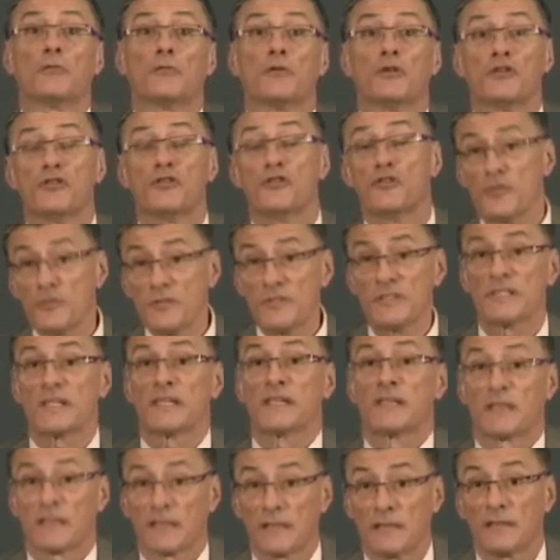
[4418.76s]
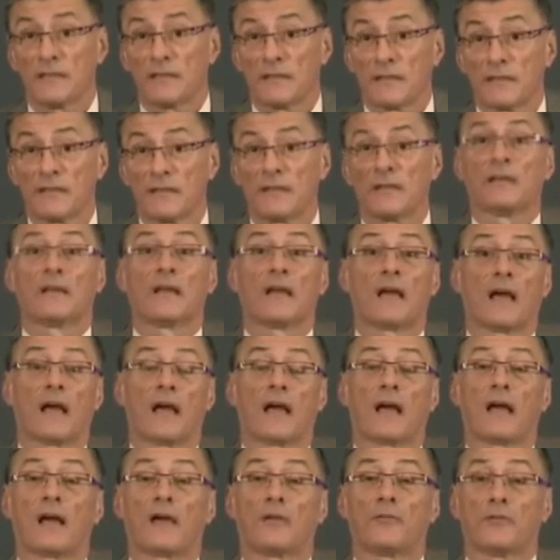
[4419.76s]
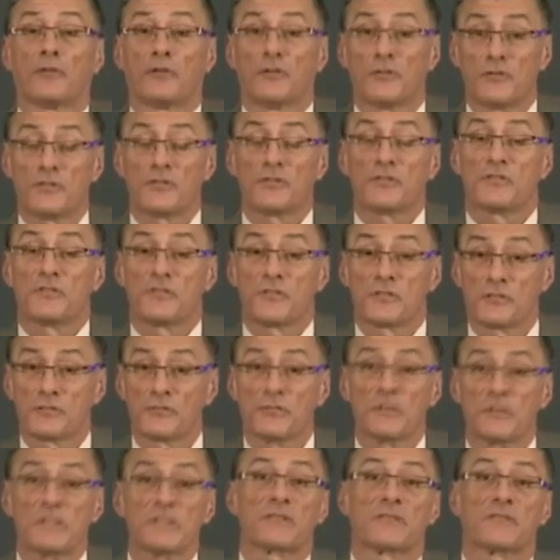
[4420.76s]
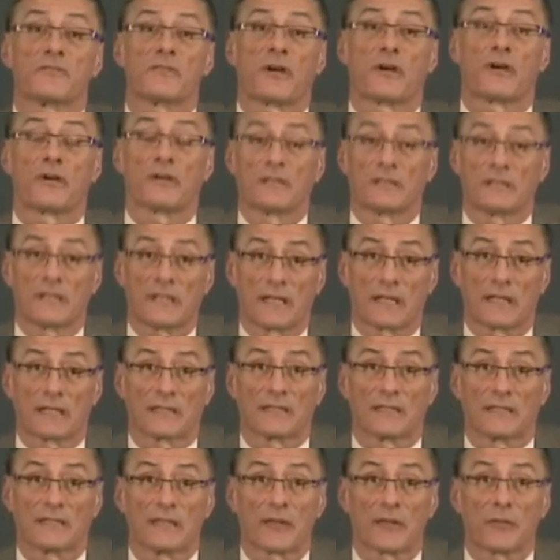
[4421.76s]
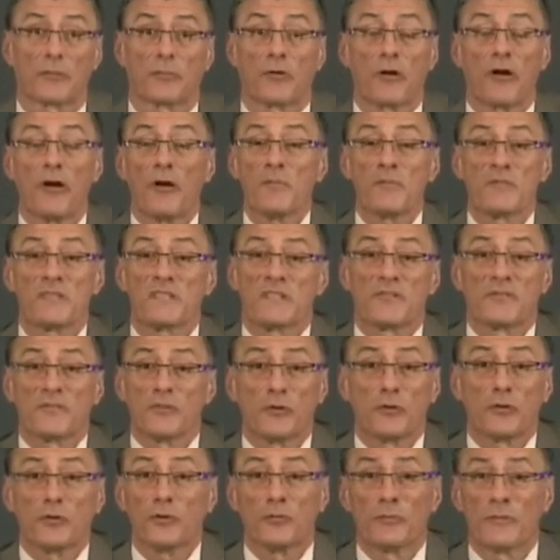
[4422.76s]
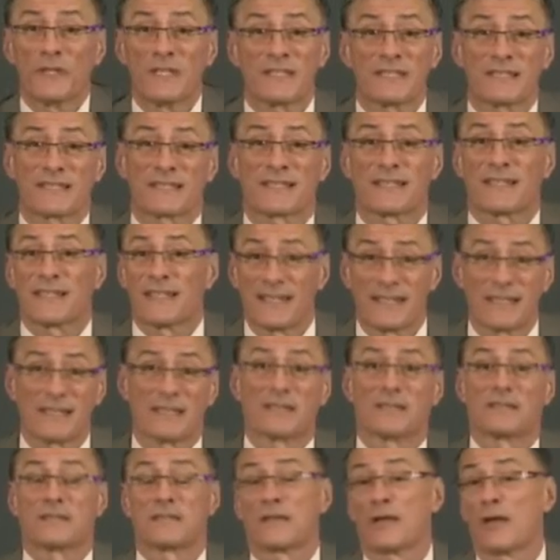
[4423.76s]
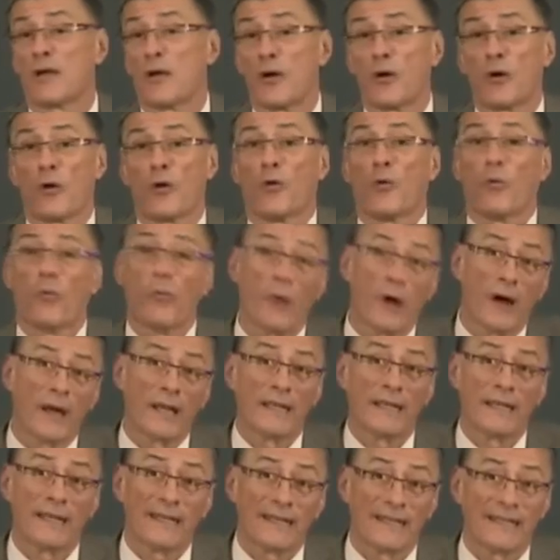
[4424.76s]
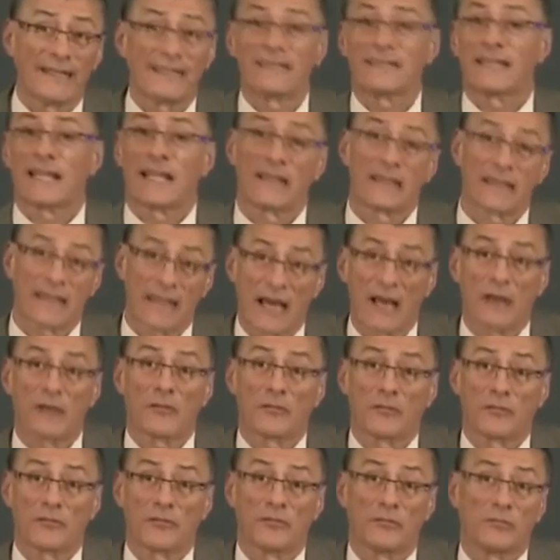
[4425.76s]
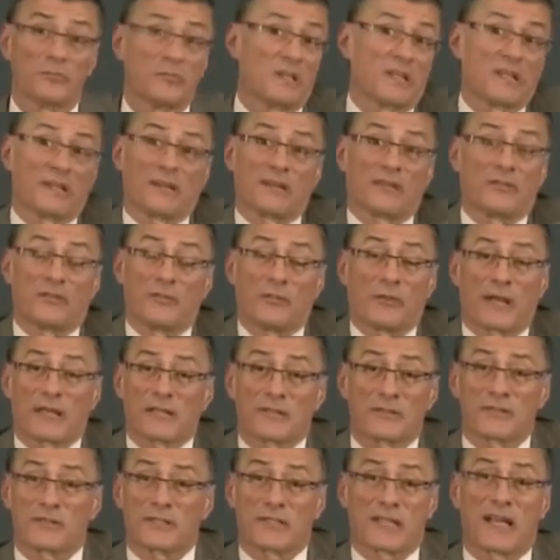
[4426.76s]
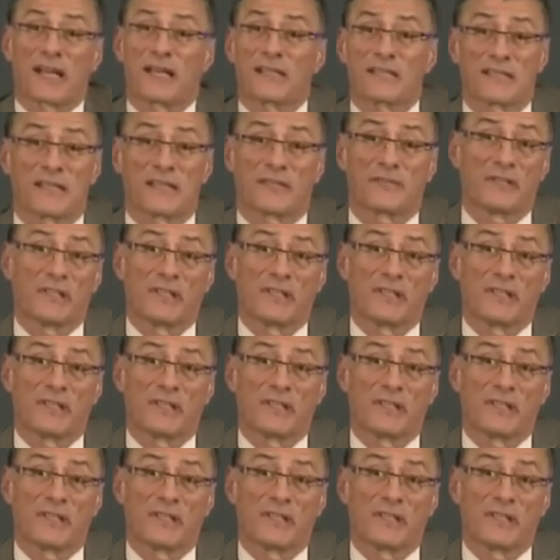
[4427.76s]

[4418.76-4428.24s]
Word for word: reducing it reduces your risk of a heart attack. Now, the problem is if your risk is 1 in 10,000 because you exercise